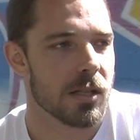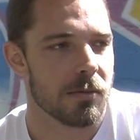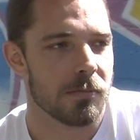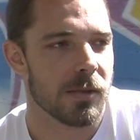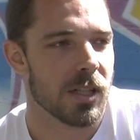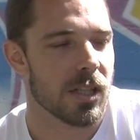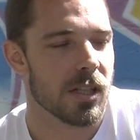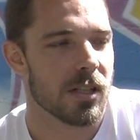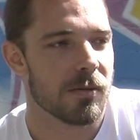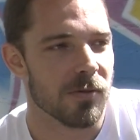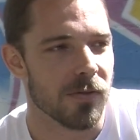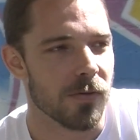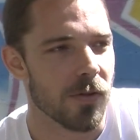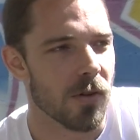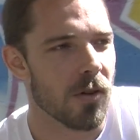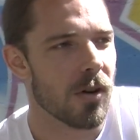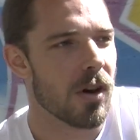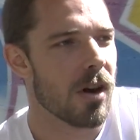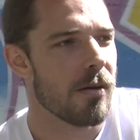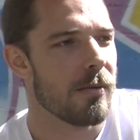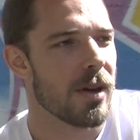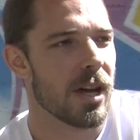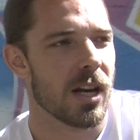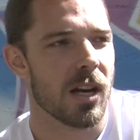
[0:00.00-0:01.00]
asked me this
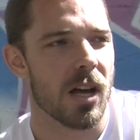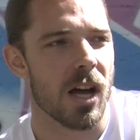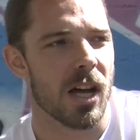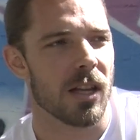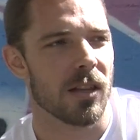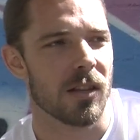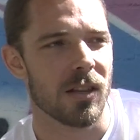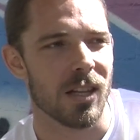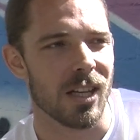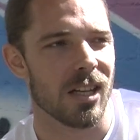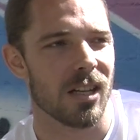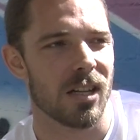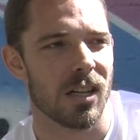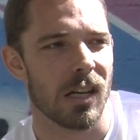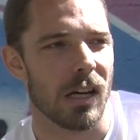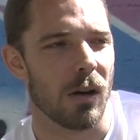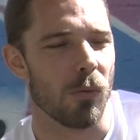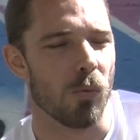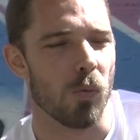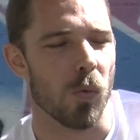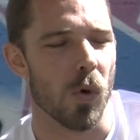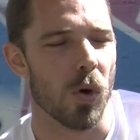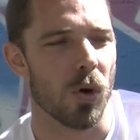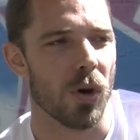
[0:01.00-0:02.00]
before. I mean, I think
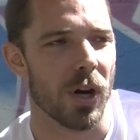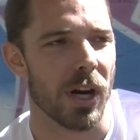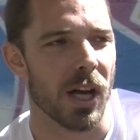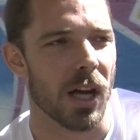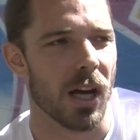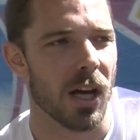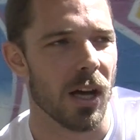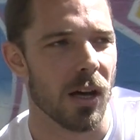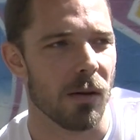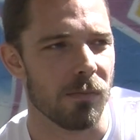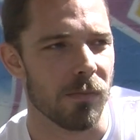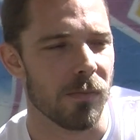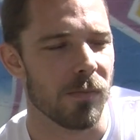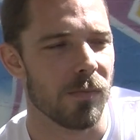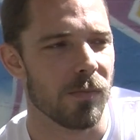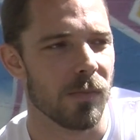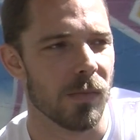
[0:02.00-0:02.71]
water,